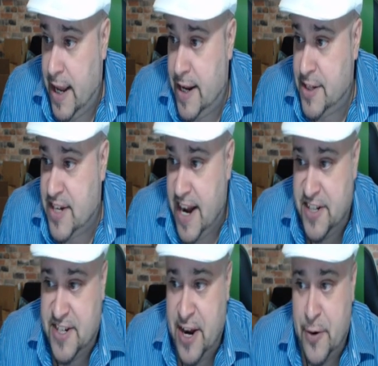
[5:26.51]
And it's kind
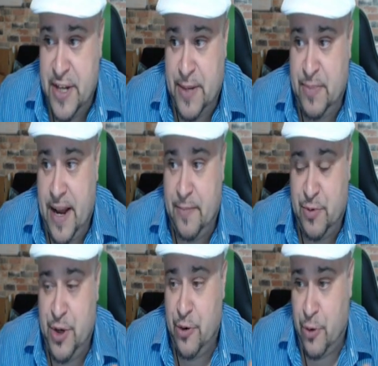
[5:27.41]
of scary sometimes
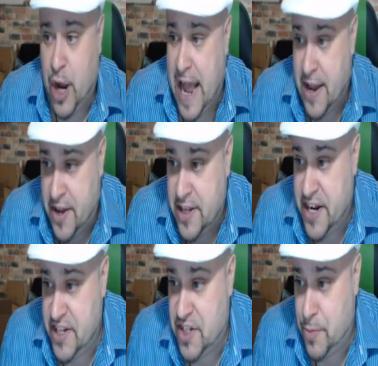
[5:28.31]
when you're
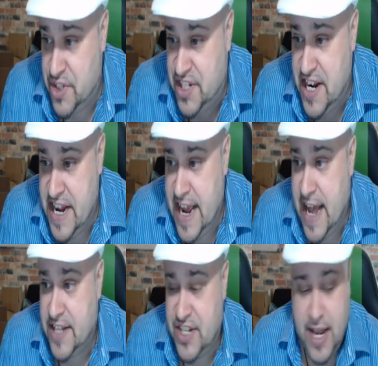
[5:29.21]
calculating someone's
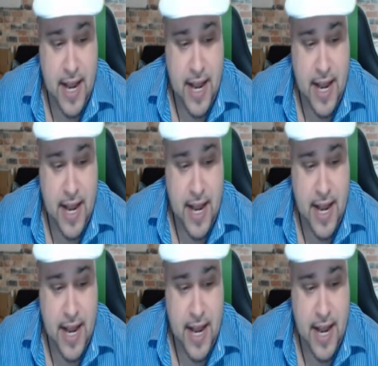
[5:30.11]
TDS,